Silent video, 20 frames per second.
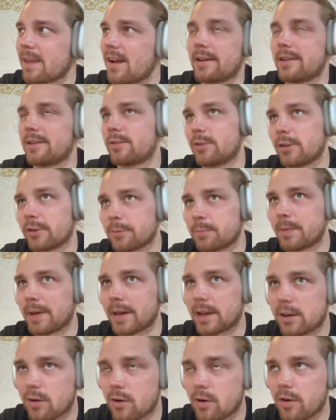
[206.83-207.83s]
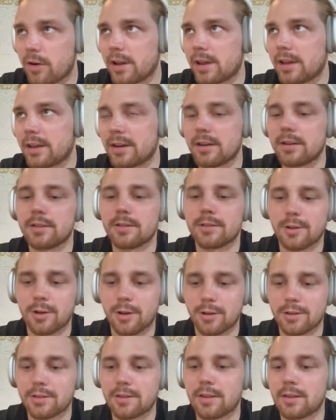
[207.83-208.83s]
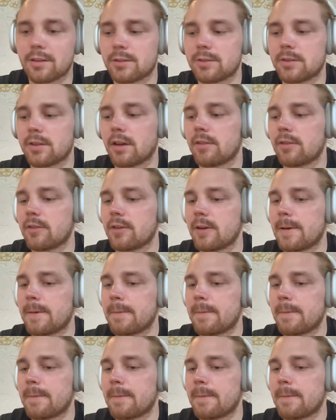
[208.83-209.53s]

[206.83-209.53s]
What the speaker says: And it's just Bitcoin and all this other stuff.